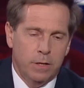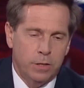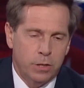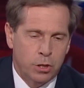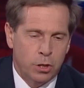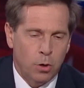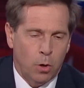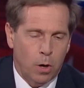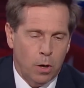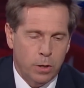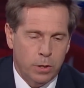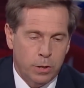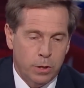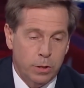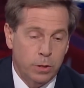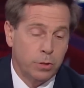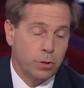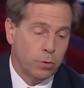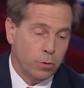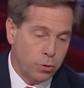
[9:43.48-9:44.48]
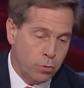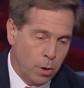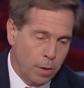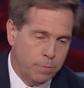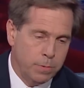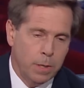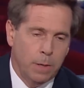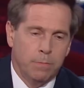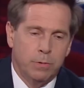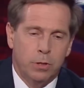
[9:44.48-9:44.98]
charges, or
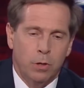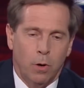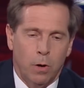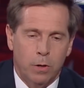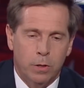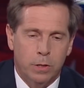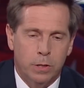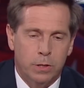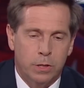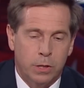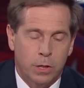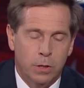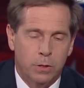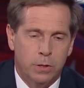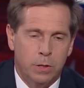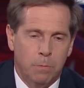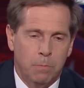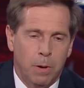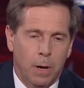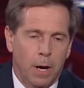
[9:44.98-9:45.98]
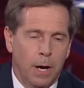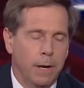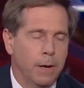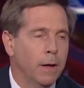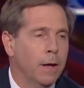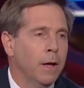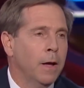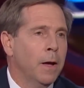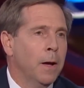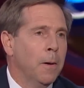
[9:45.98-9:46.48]
trumped-up charges, excuse the pun.
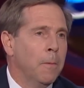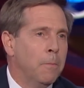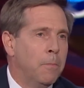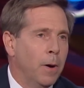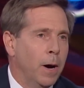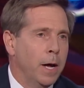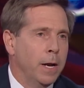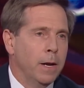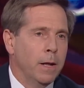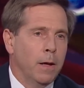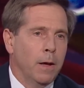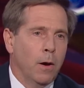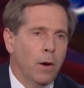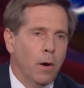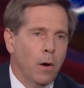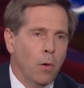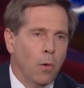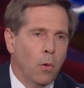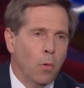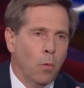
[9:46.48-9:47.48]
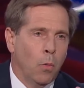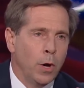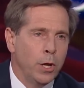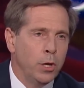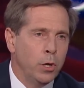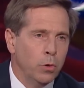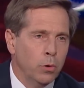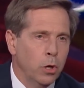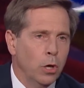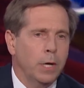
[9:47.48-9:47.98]
But when
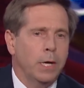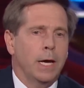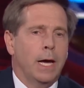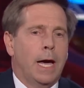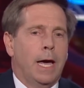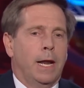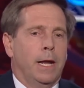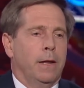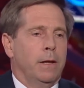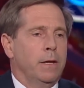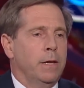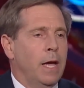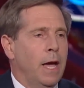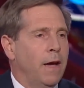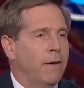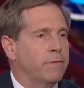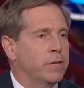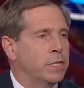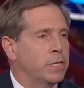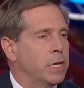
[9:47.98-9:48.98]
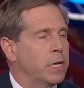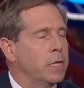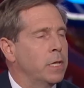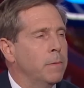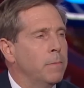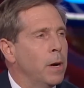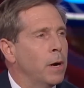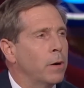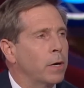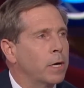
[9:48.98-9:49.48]
you look at it, you have to say the
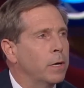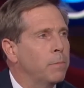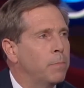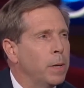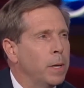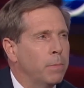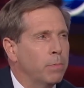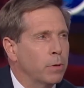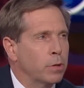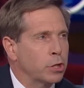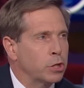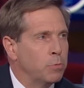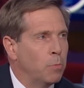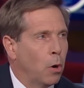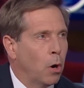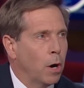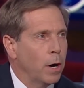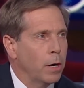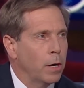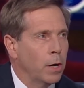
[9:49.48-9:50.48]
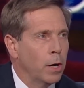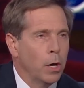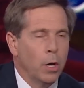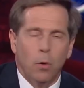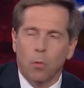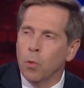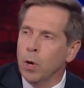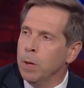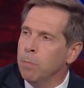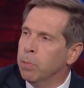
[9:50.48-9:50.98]
American people are smart.
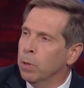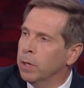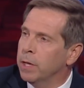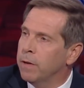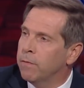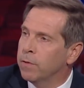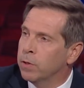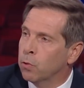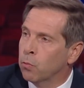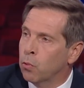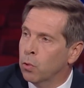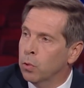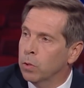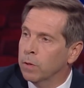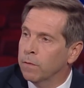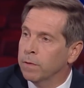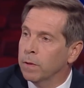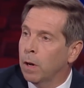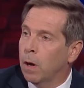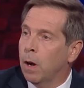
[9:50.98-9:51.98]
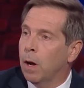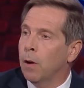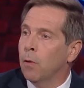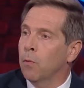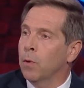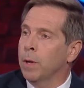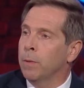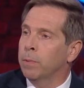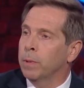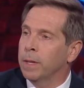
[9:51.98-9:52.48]
We believe in the rule of law.
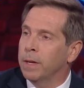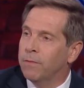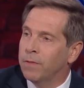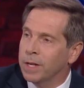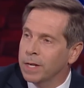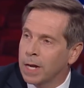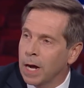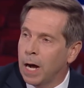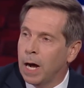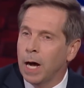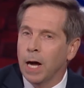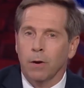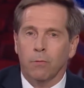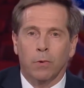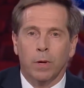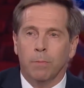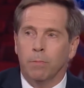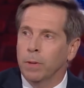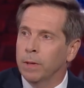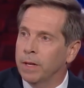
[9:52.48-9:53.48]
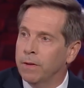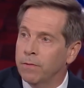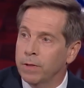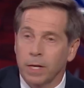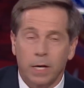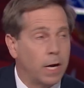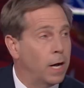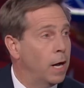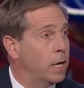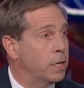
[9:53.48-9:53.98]
We believe in God. We believe in the
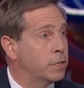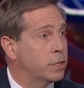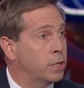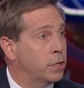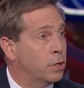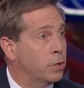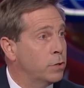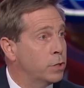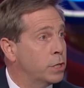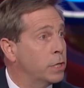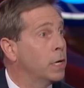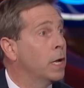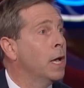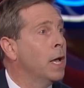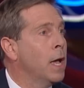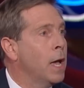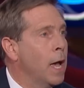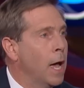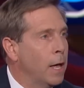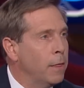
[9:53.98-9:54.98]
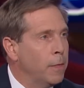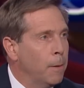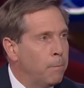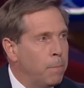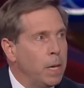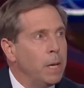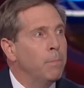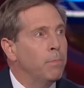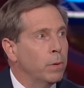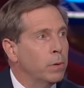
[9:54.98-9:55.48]
Constitution. And the
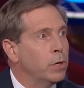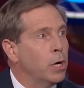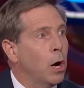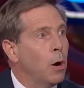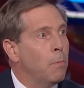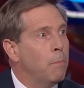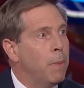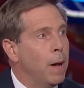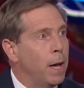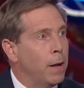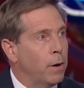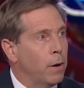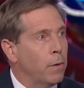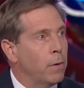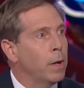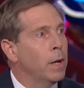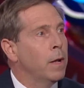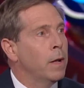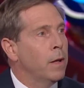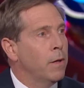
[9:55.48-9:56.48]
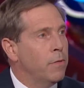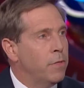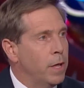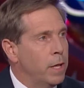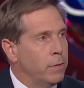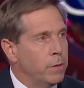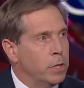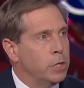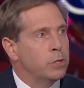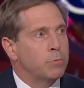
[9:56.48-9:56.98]
people know better
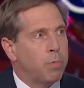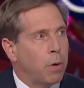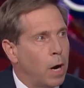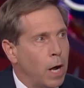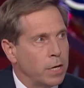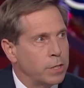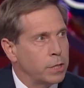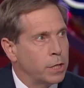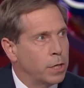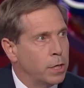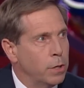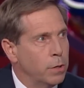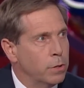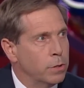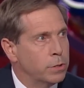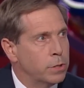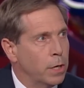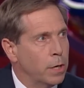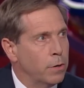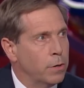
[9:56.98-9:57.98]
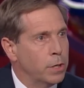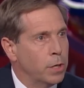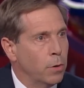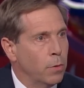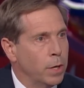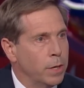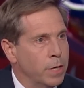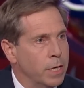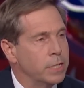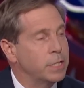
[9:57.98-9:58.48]
than these prosecutors that are
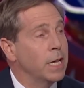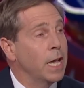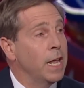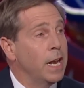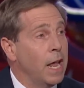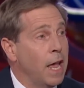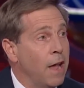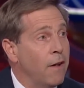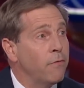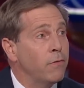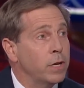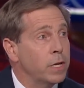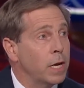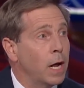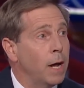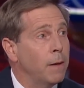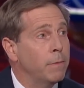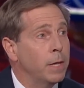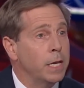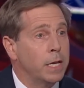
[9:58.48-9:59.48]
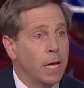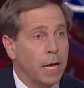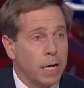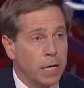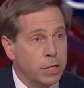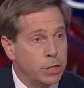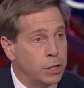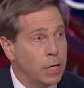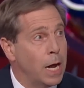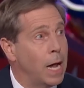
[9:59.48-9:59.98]
doing this. And every time they take a
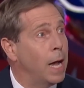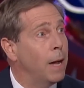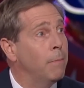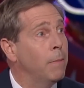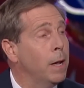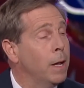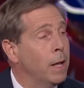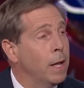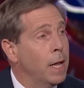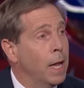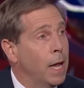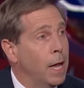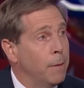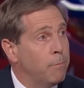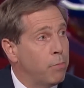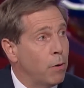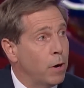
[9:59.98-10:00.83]
jab at